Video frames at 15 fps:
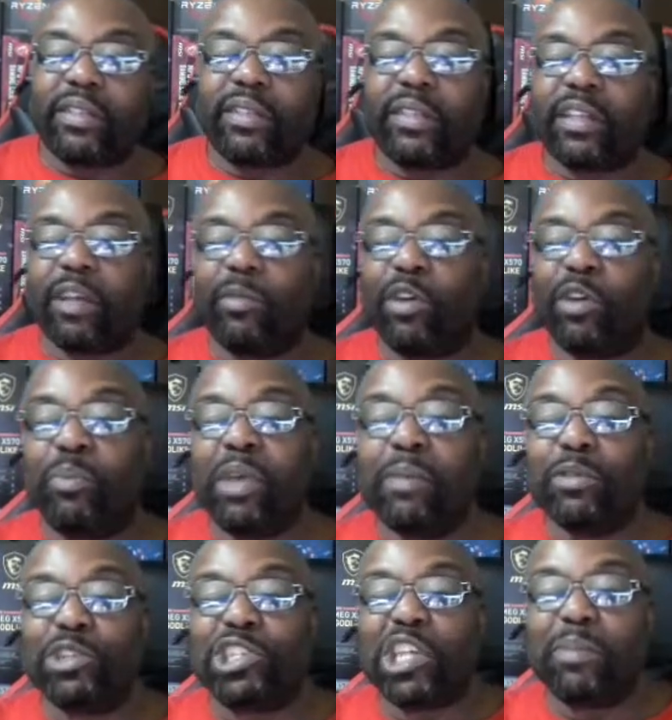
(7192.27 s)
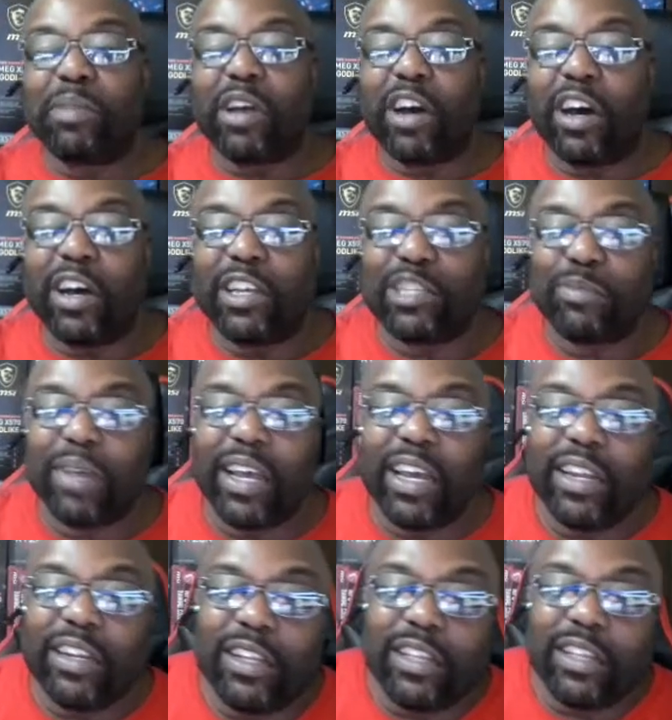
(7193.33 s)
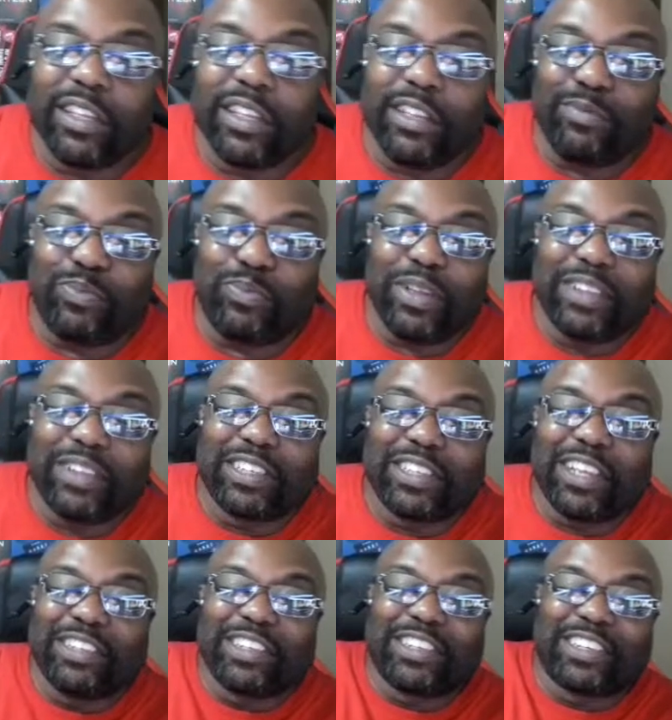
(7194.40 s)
Come on, people ship cars, man, and